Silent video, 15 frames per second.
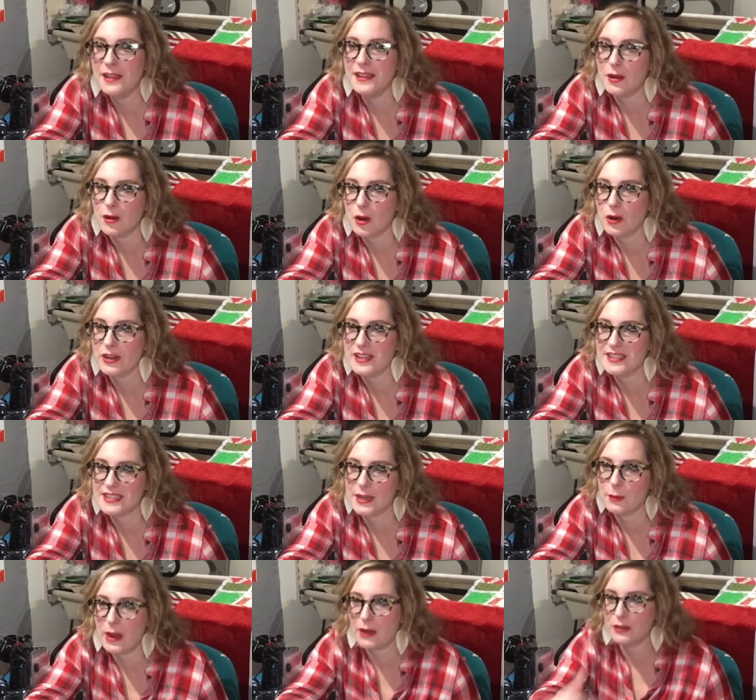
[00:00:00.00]
Corey
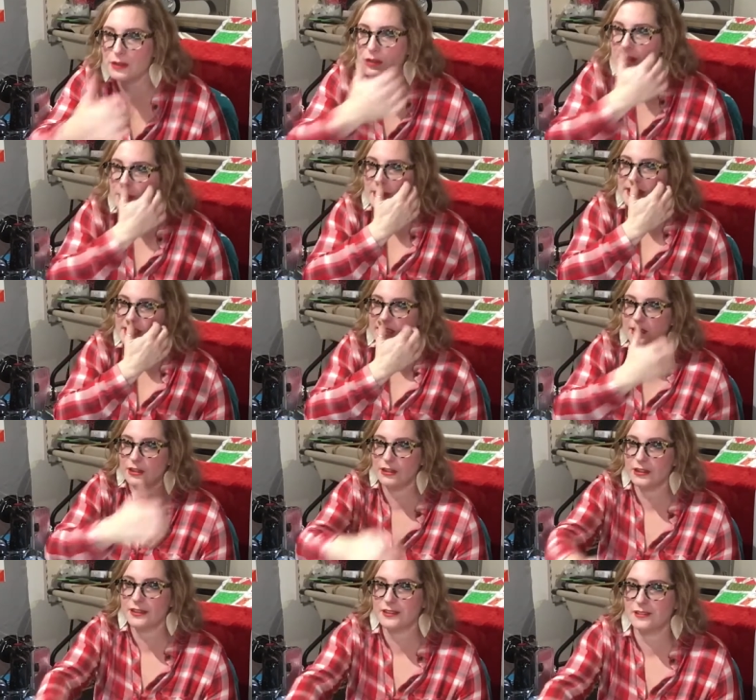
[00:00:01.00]
said, "Wow, you're an amazing
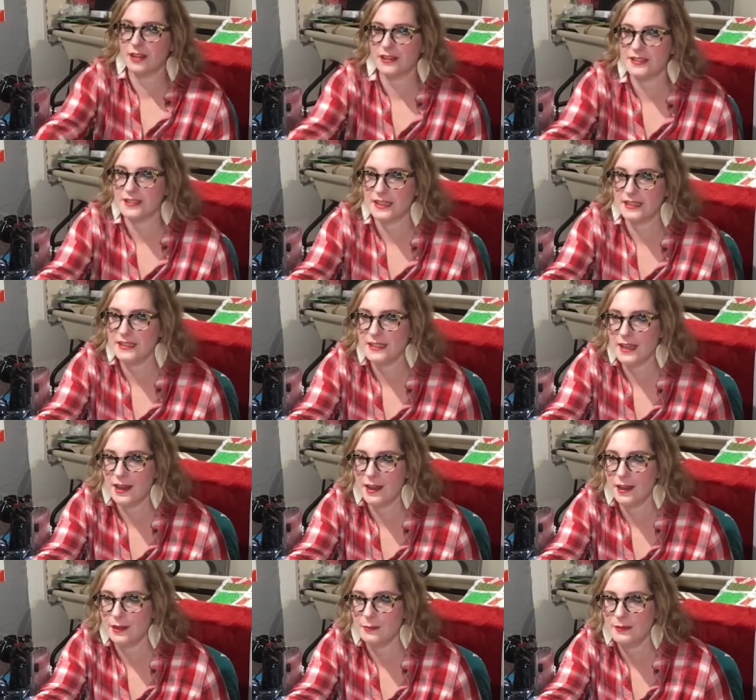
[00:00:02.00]
cook." Donna said,
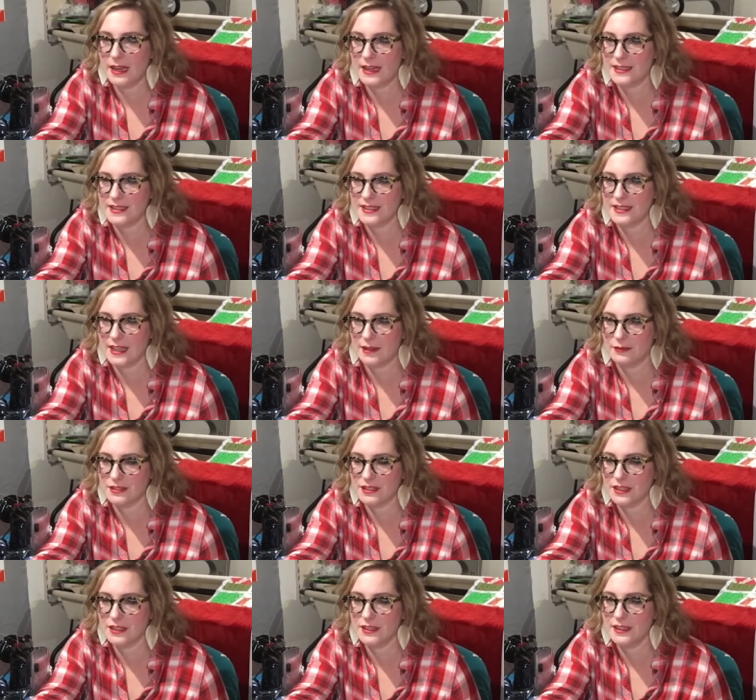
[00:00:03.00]
"Yum." Nancy sounds
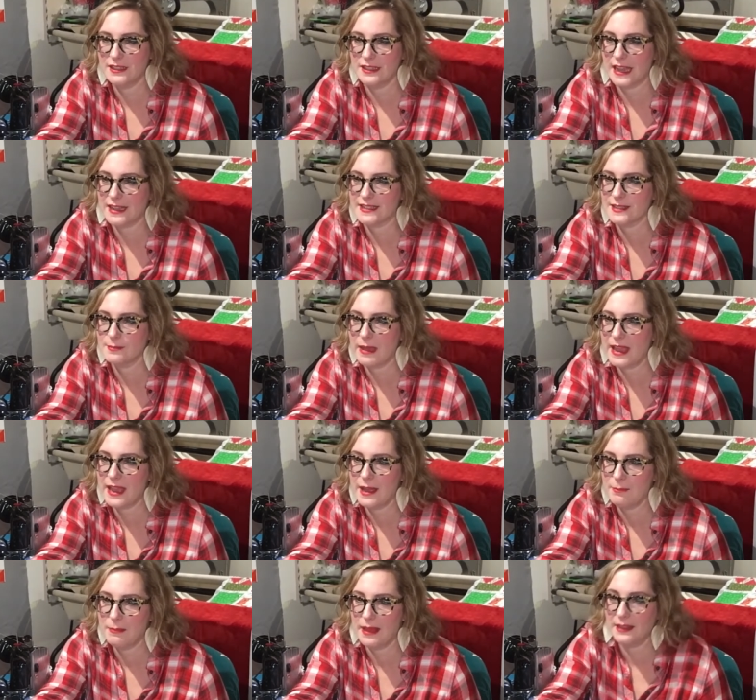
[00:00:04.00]
good. Yes,
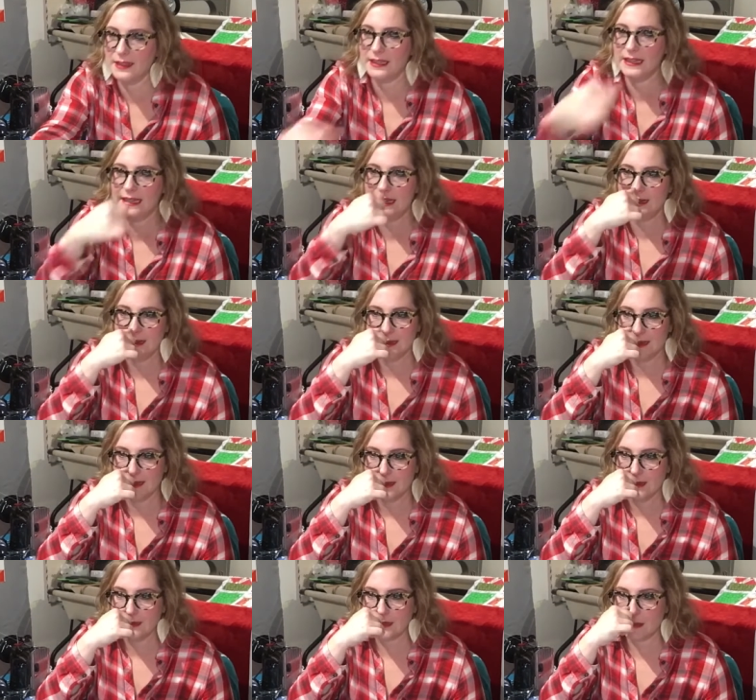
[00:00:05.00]
ma'am. Melanie,
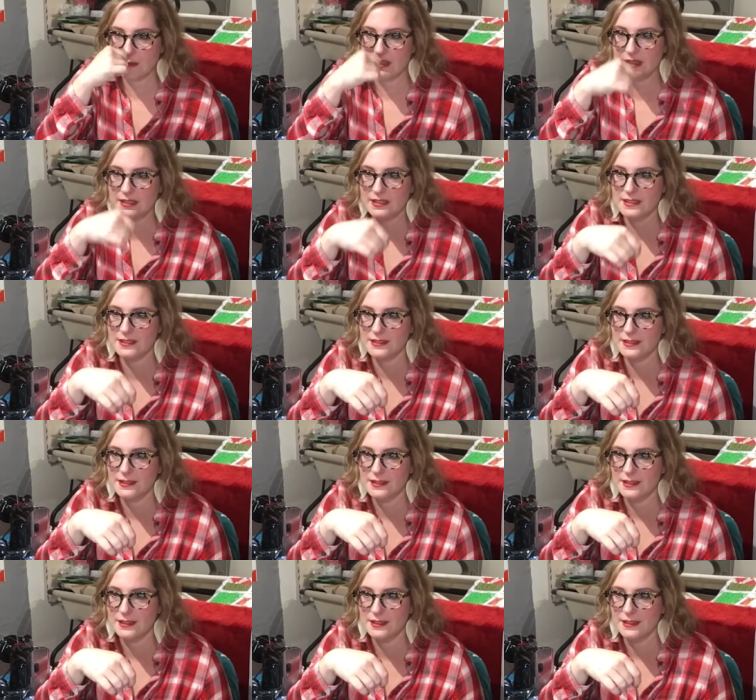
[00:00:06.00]
someone is
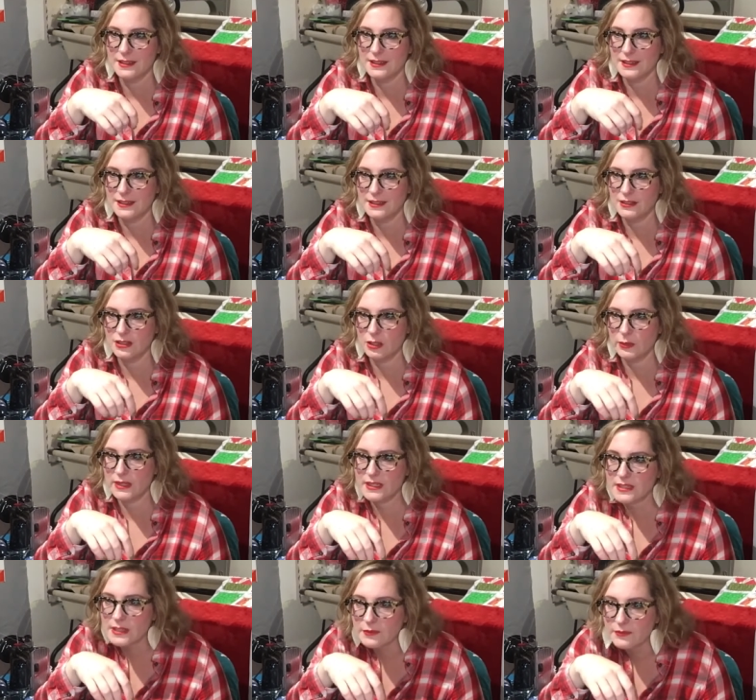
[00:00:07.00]
doing
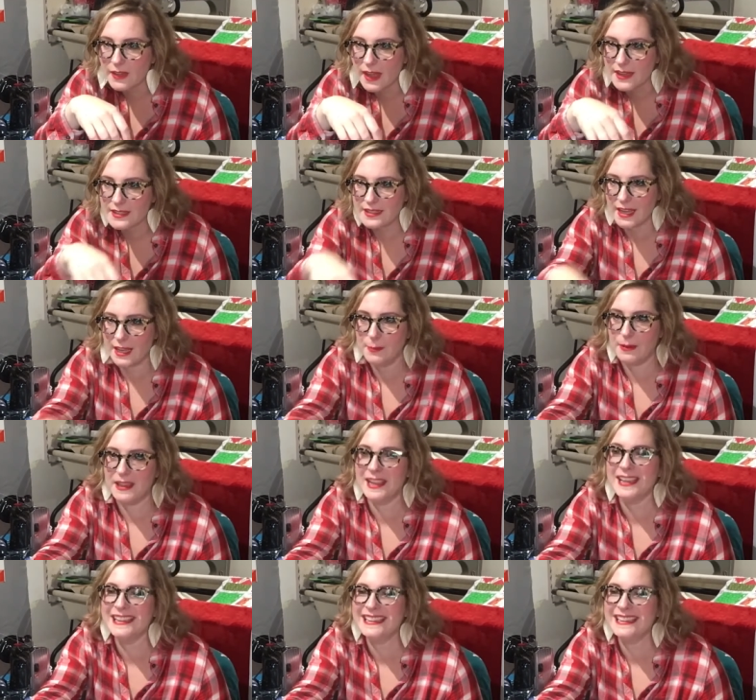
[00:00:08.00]
some fast typing.